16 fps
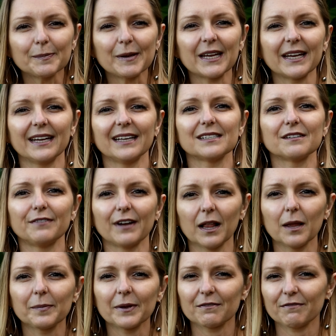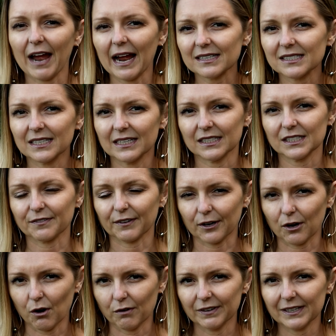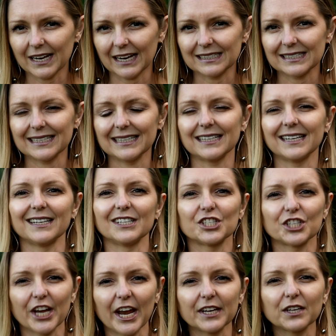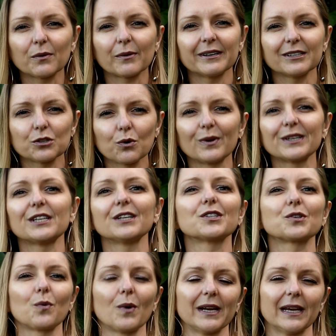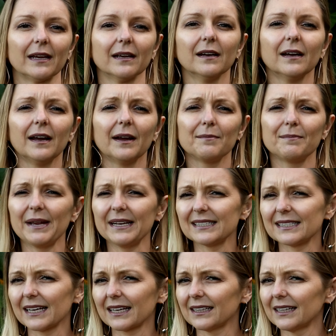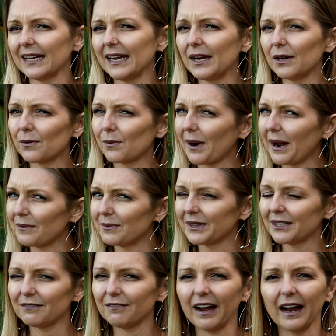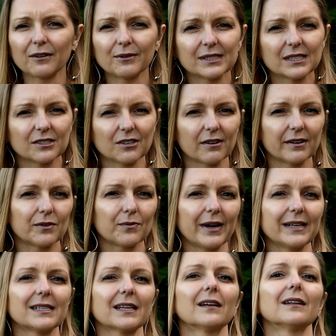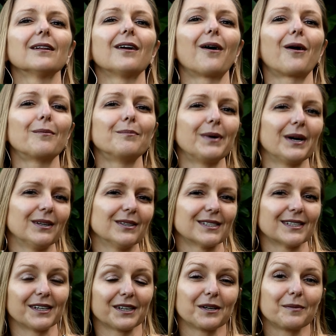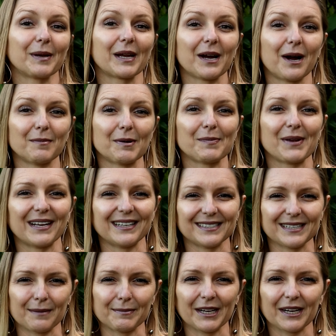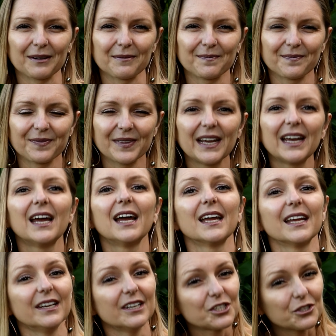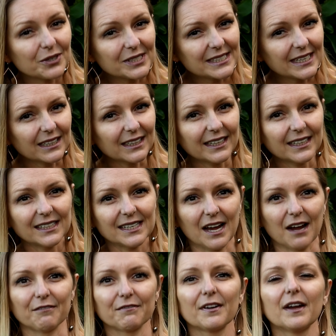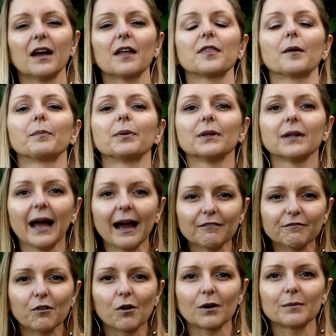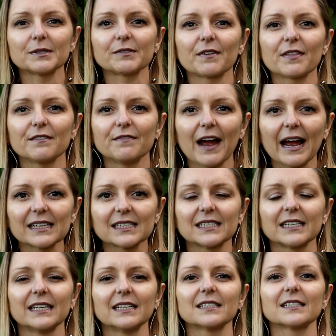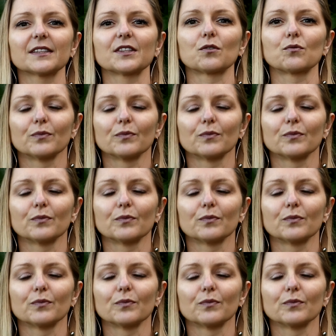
began developing vaccines for COVID-19 in January 2020, basically right when the virus started raising alarm bells that it could become a pandemic. Interestingly enough, the platforms for the vaccines that the